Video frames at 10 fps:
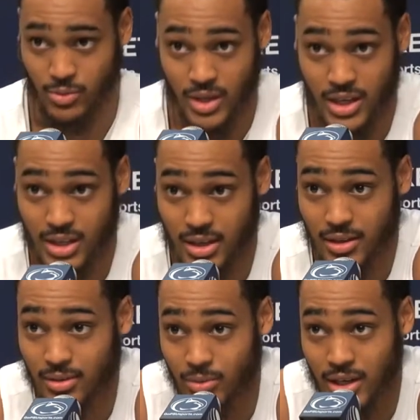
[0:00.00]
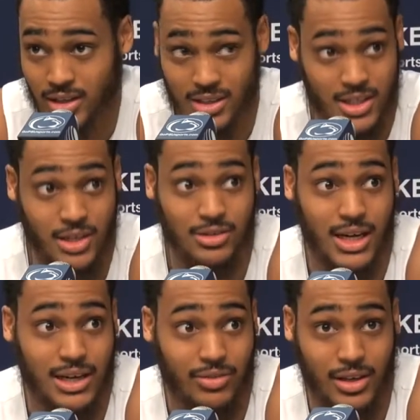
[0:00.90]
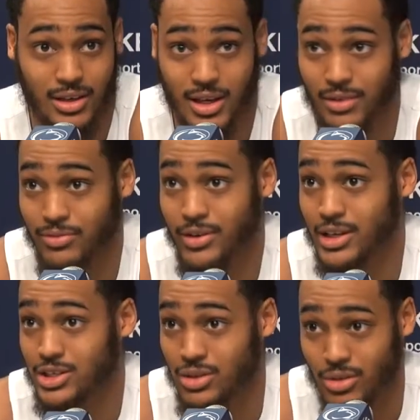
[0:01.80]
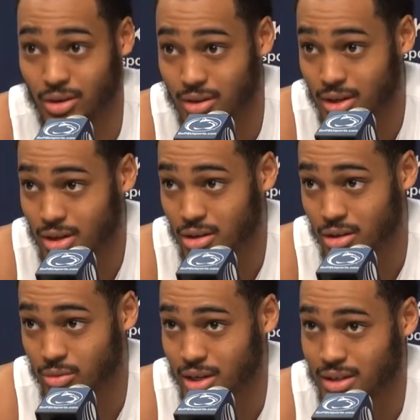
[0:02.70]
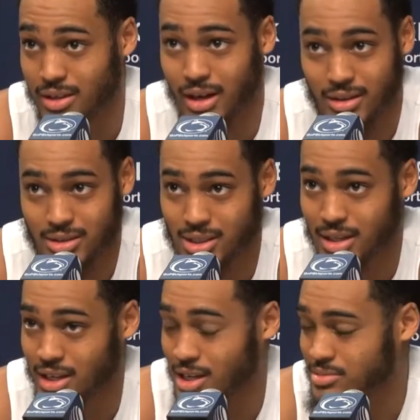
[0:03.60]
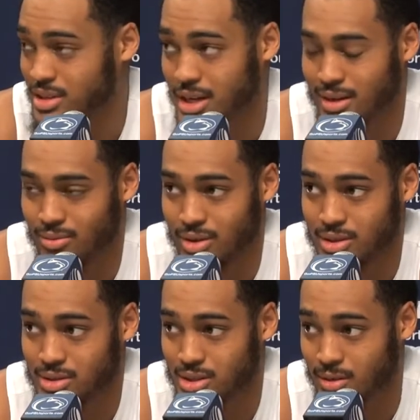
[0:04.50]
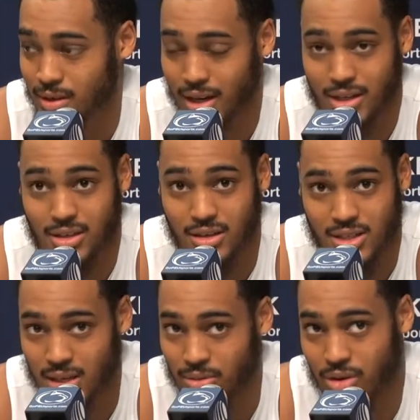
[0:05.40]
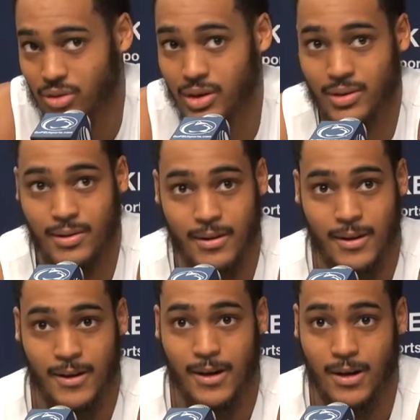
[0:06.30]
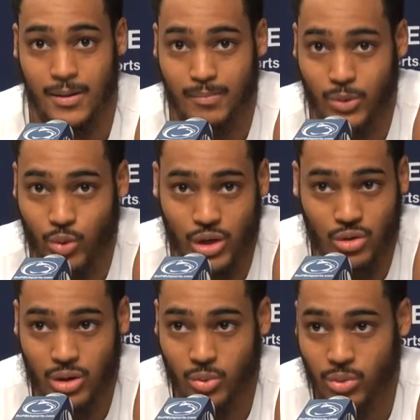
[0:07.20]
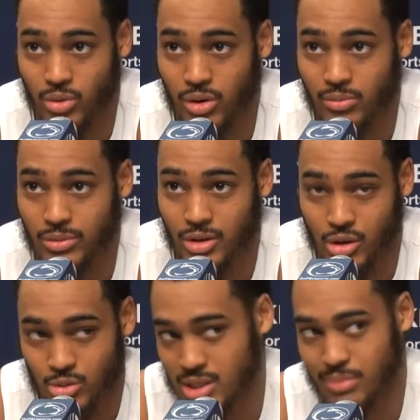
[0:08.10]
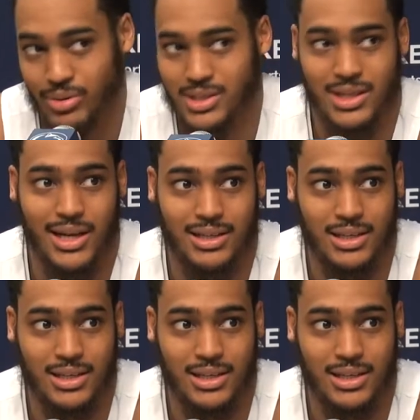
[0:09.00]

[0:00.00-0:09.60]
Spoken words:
we get the steals out of it, and he can finish it. Or, you know, we get dunks and layups and and ones. So that gets our team going. We knew that we were going to, you know, use that press a lot